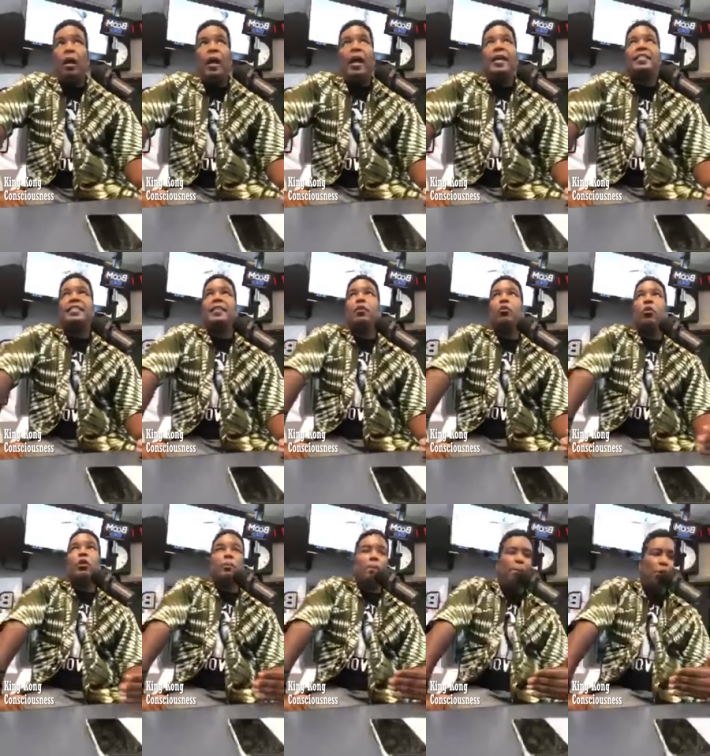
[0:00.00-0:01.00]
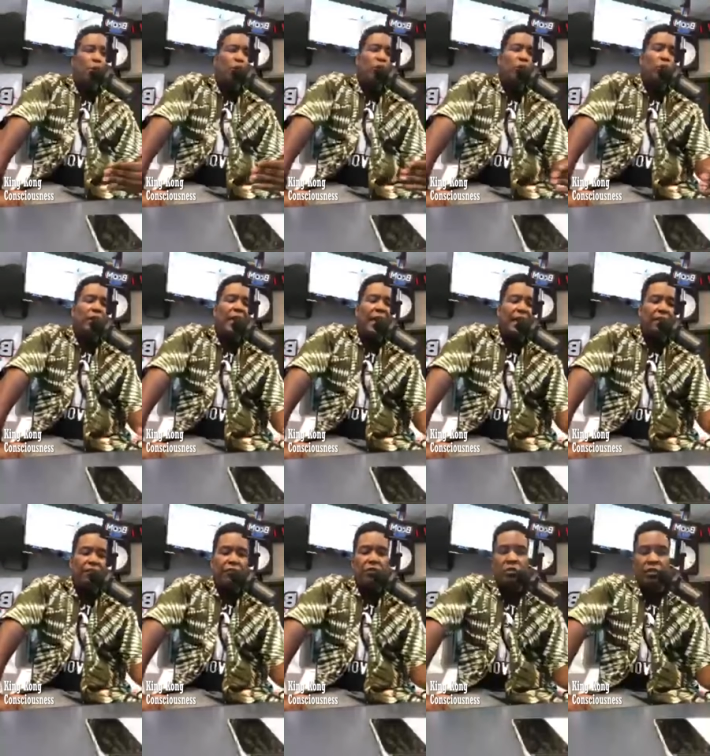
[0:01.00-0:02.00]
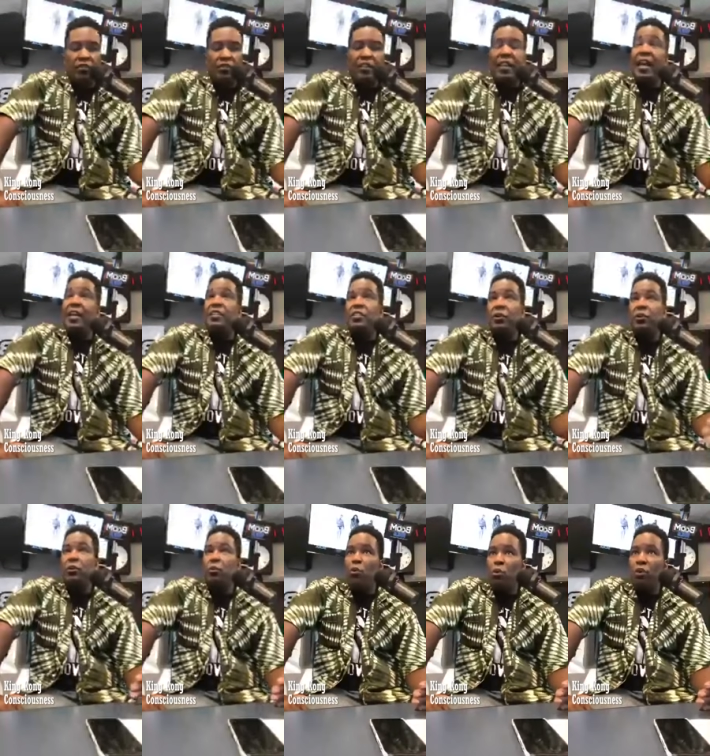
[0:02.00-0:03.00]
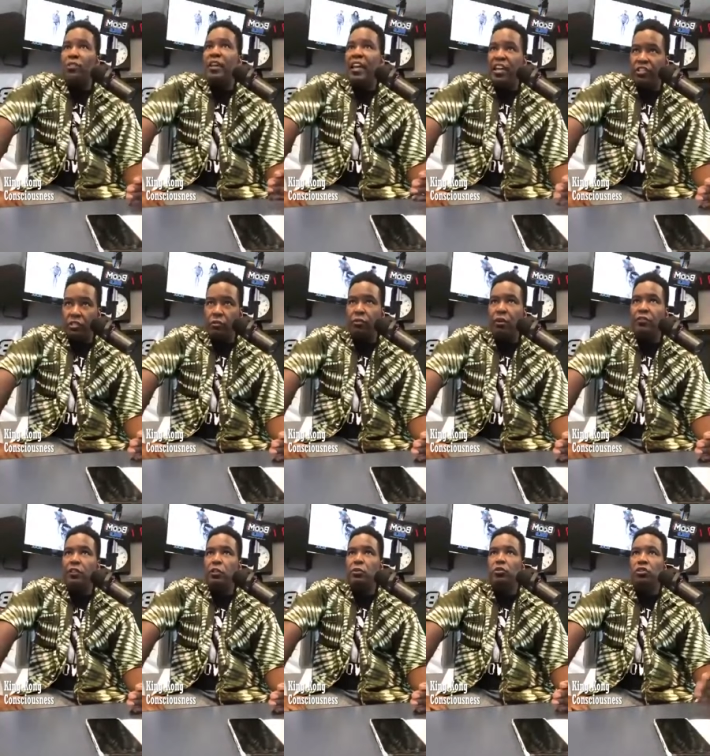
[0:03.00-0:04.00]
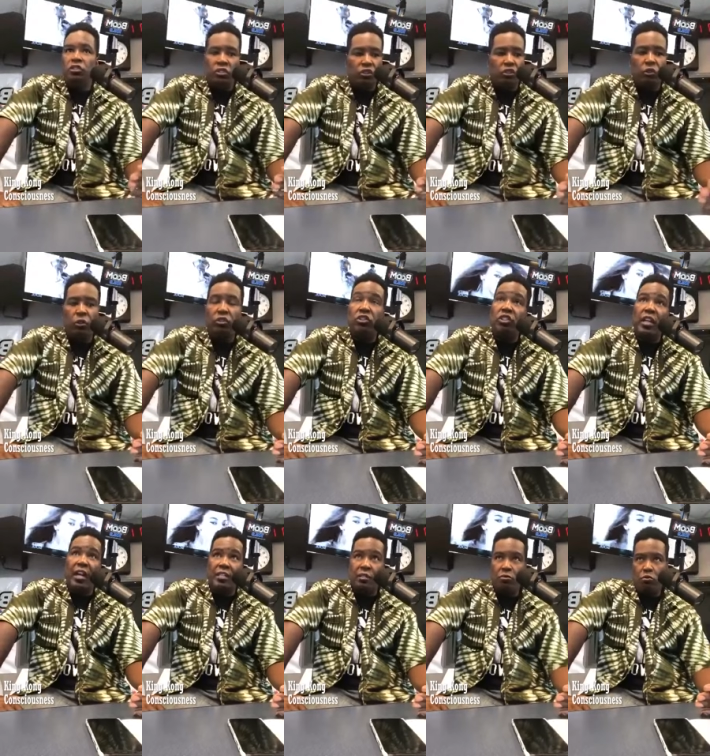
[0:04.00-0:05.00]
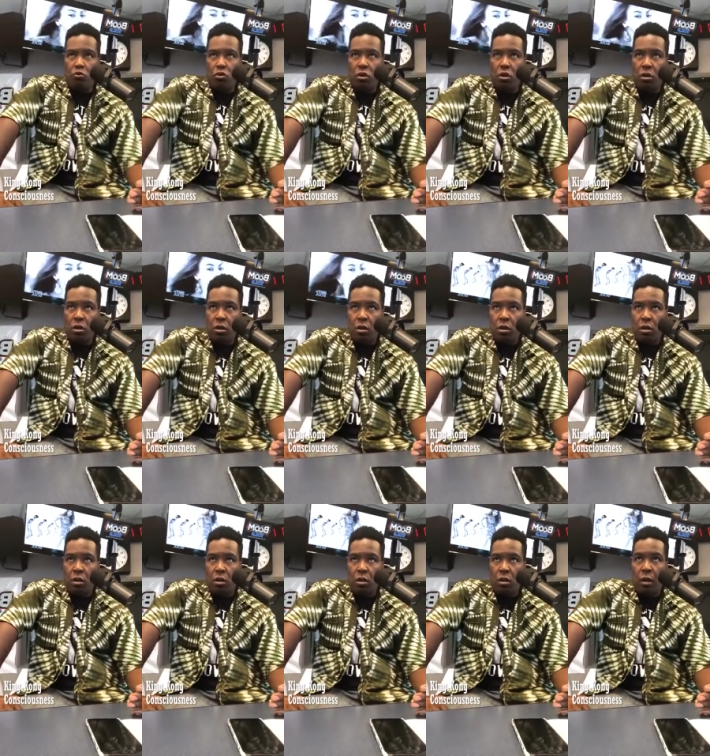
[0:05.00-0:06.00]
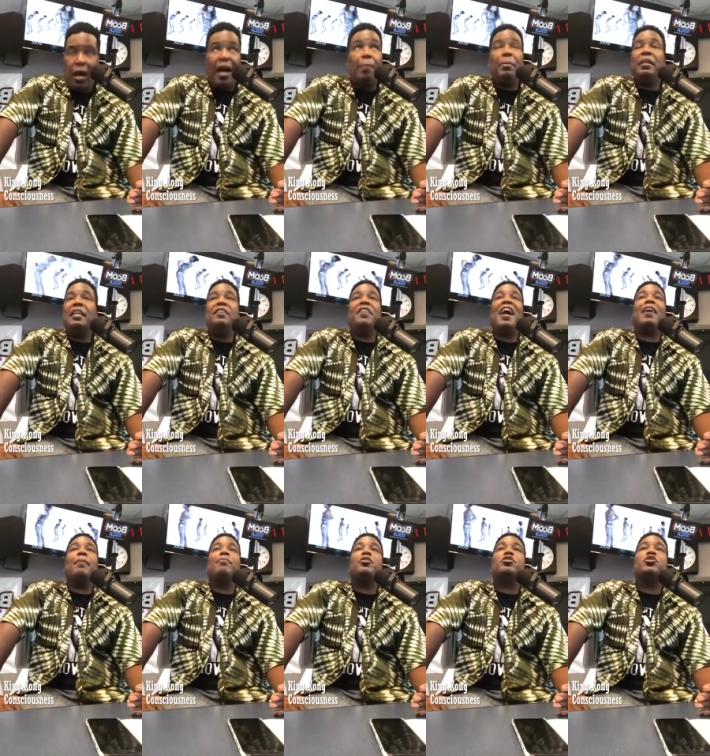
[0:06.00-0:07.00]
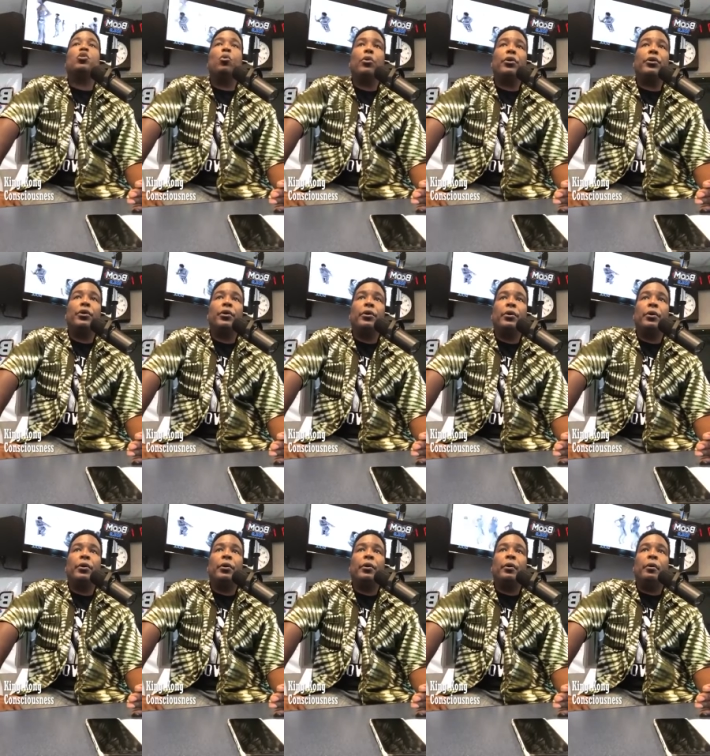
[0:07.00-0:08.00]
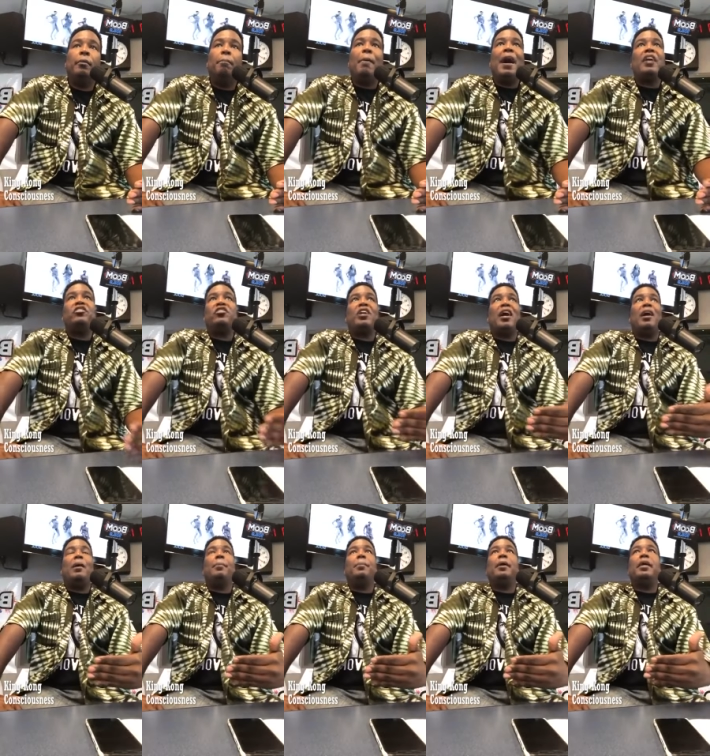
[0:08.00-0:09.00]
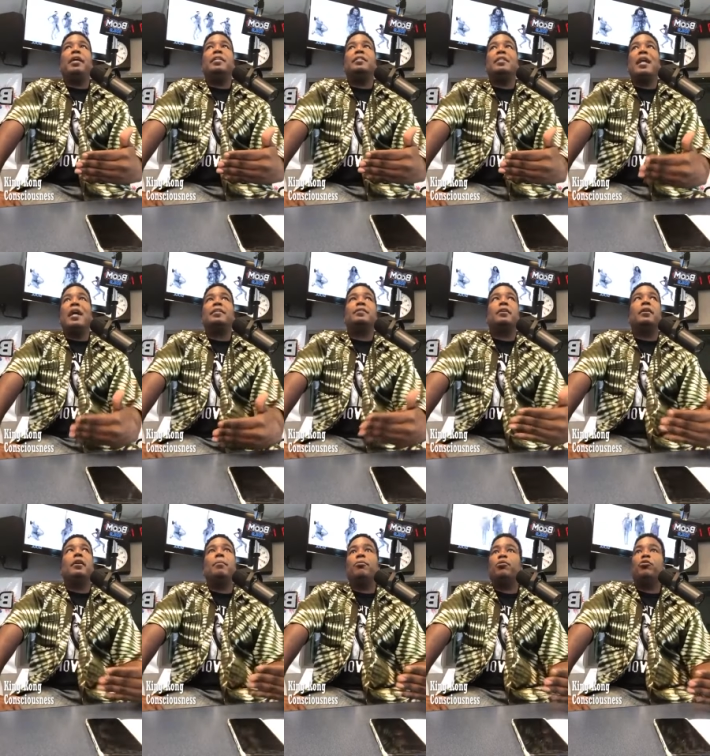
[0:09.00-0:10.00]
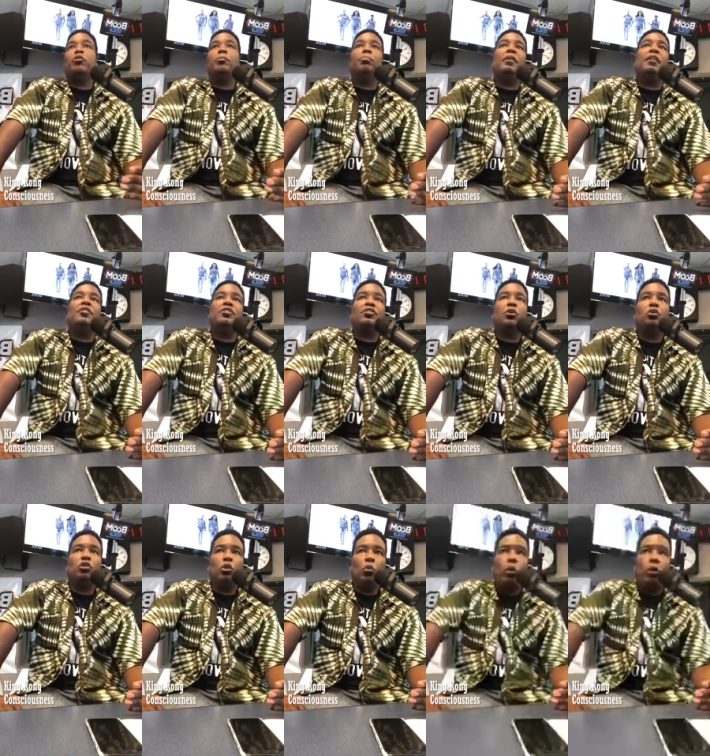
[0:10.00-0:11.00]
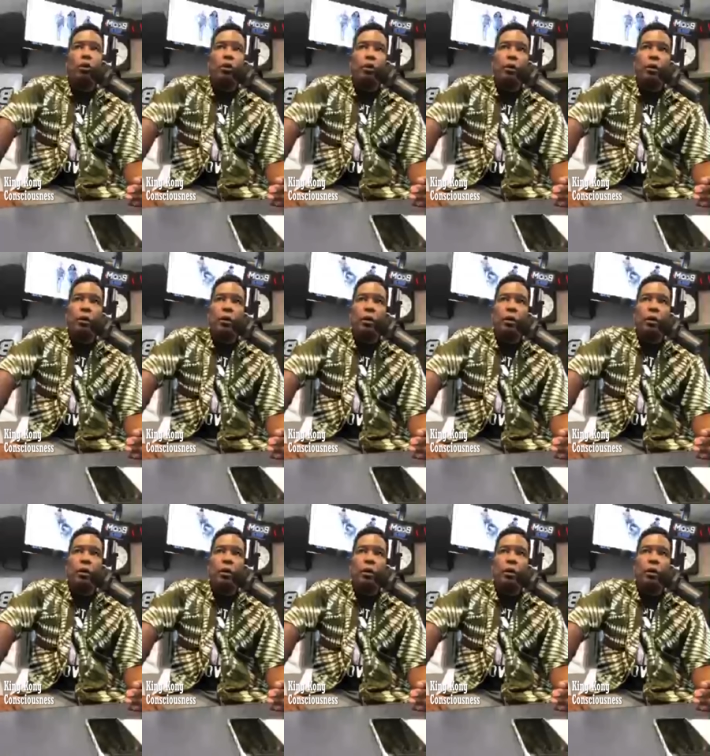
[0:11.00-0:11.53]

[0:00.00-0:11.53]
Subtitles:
as someone born on the anniversary of the Nat Turner War, the Haitian Revolution, the George Jackson War, I believe I am the sword. My job is not to come through and play the social worker.